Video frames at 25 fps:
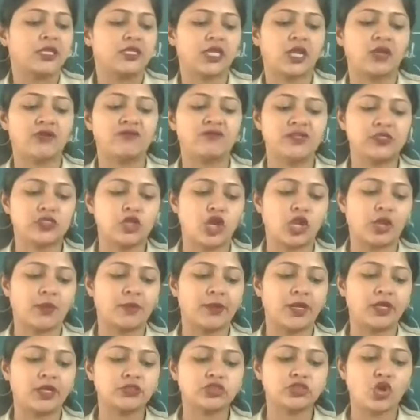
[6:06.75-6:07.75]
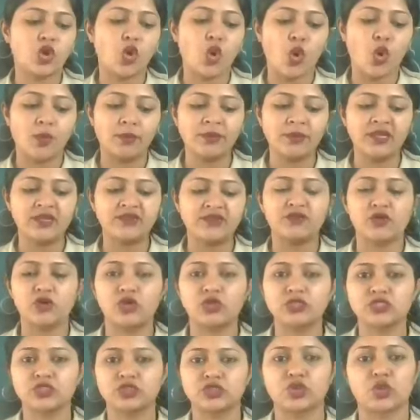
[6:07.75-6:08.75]
Now we talk about
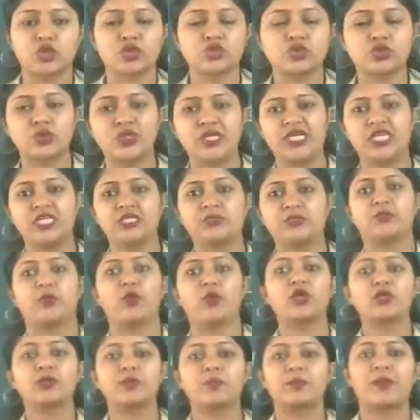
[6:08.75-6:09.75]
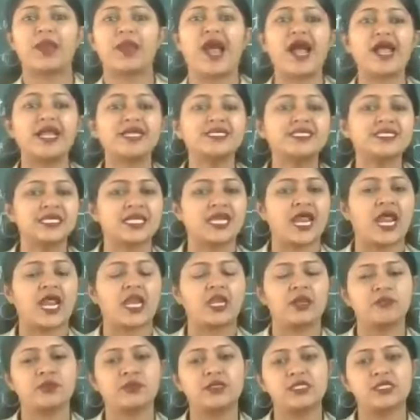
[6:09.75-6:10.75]
omnivores, those who eat both plants
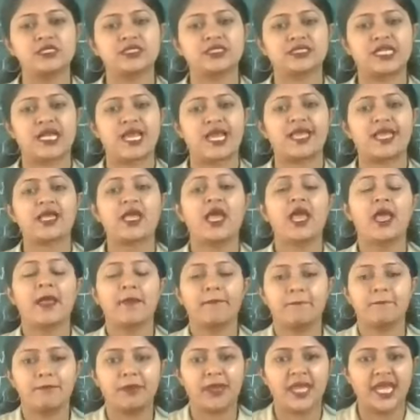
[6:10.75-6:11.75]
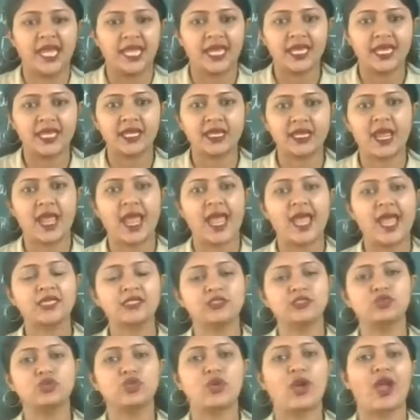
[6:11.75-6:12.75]
and animals like bear,
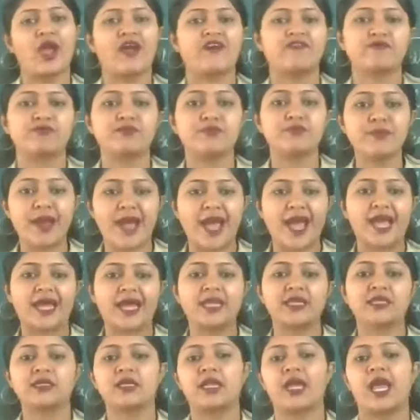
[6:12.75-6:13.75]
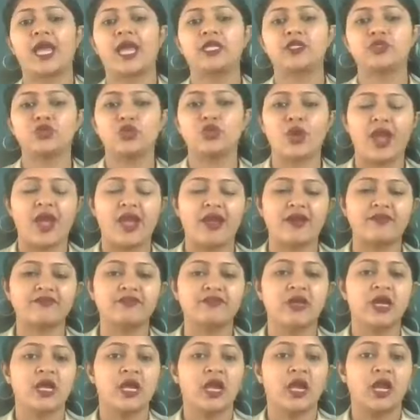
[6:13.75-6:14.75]
and you have man and you have
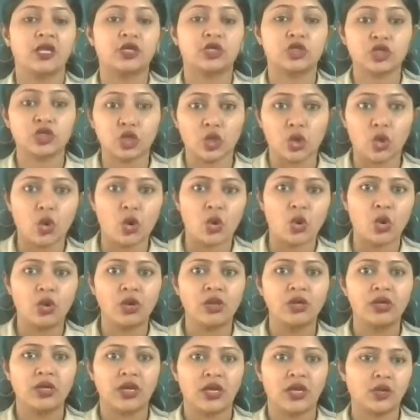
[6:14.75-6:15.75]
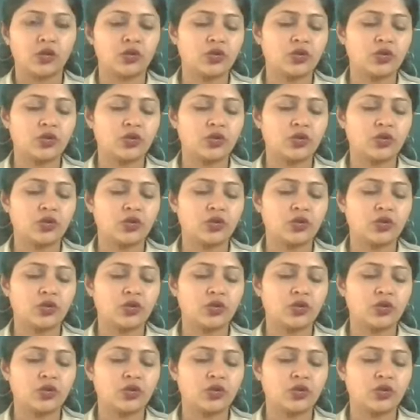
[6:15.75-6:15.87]
crow.